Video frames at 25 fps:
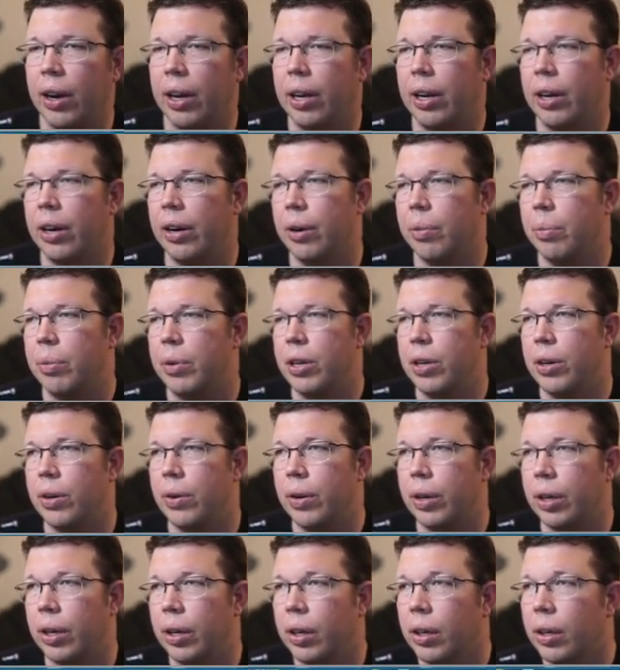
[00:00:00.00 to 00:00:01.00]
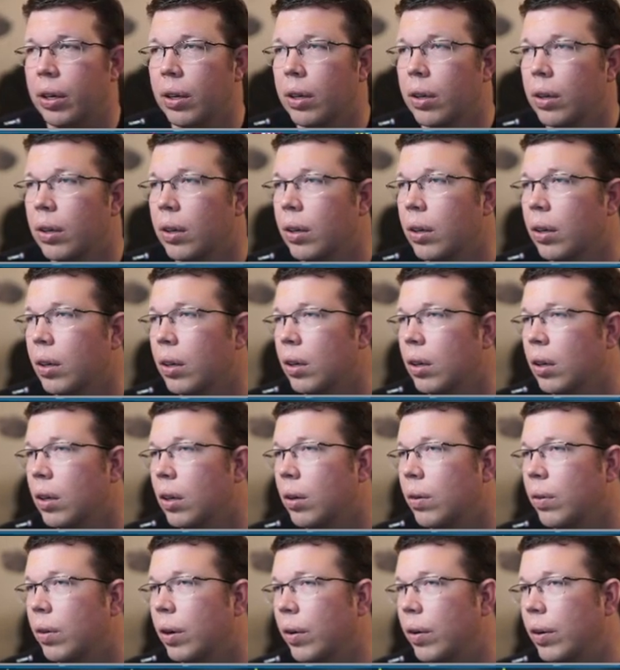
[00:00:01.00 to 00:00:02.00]
out of here, dude.
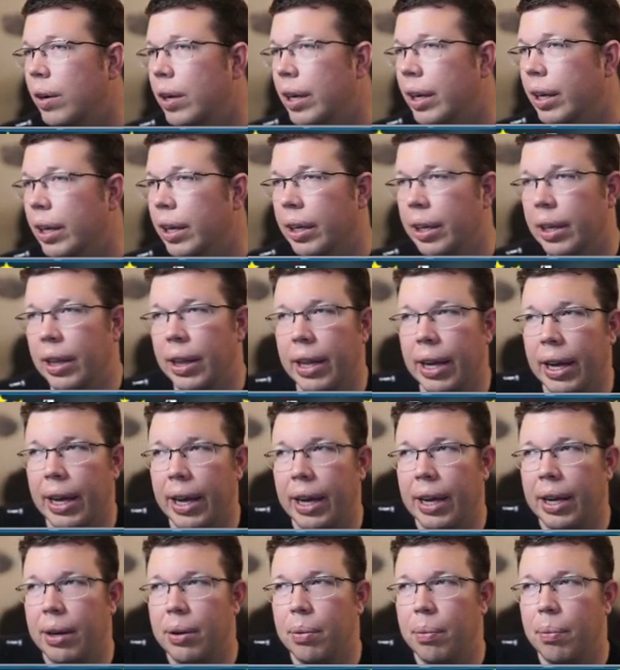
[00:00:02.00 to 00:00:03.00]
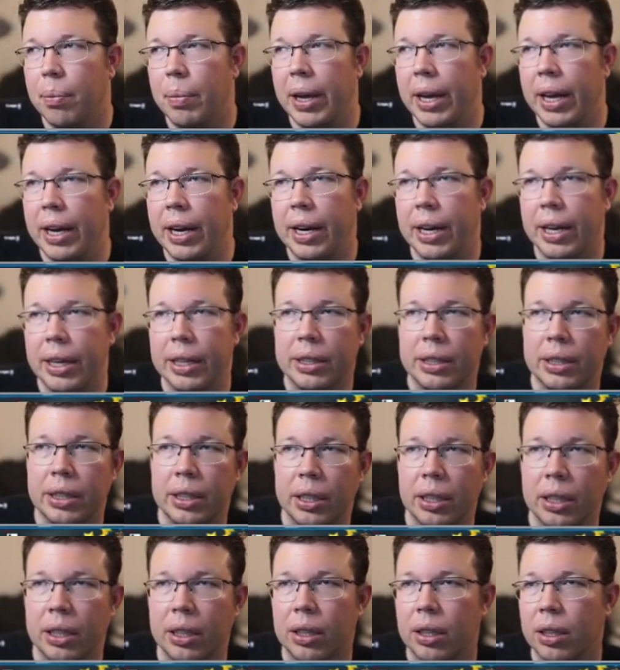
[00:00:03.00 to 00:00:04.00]
We don't deal in that
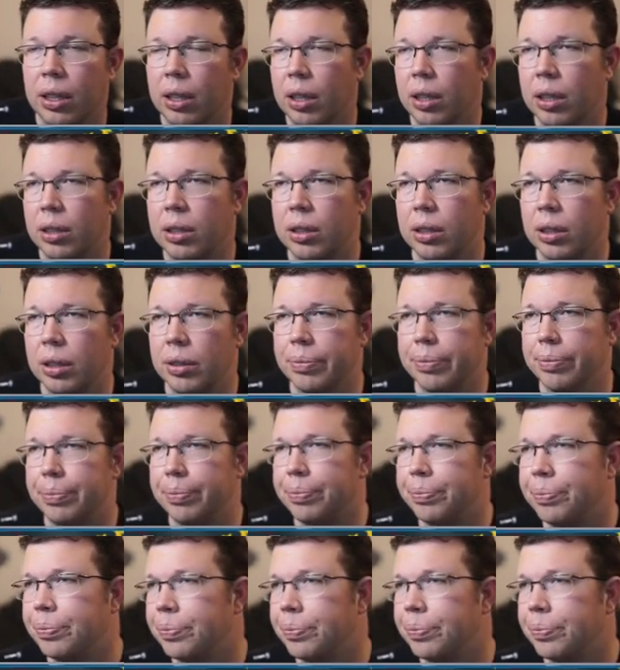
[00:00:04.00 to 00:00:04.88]
madness. Let's see.